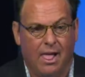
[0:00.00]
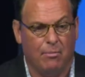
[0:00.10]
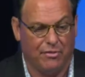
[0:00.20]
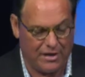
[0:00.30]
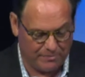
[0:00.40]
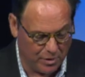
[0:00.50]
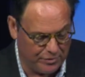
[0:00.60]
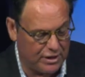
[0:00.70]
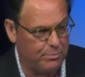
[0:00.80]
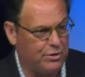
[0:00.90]
but they've moved
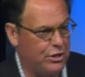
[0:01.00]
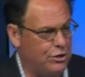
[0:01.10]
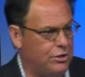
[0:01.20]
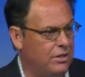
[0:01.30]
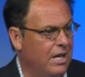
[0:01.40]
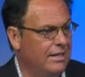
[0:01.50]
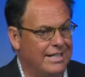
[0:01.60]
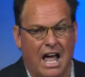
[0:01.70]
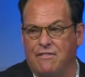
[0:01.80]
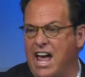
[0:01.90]
into position to
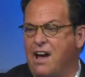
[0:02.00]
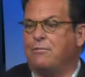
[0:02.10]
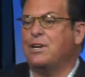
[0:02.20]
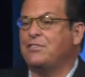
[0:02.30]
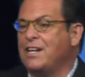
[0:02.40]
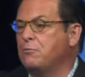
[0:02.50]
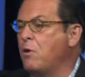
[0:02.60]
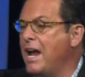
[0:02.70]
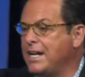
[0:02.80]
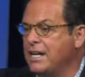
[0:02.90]
have everything
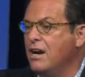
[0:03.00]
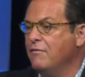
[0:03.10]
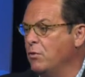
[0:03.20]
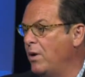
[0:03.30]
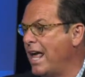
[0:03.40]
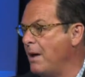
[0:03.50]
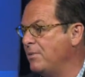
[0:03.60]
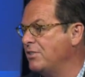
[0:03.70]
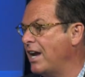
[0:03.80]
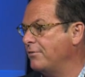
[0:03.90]
ready for what
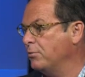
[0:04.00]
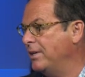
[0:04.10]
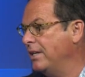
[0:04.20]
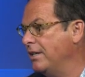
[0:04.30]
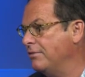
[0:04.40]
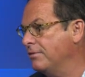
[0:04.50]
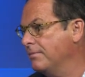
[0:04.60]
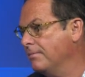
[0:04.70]
happens after we leave.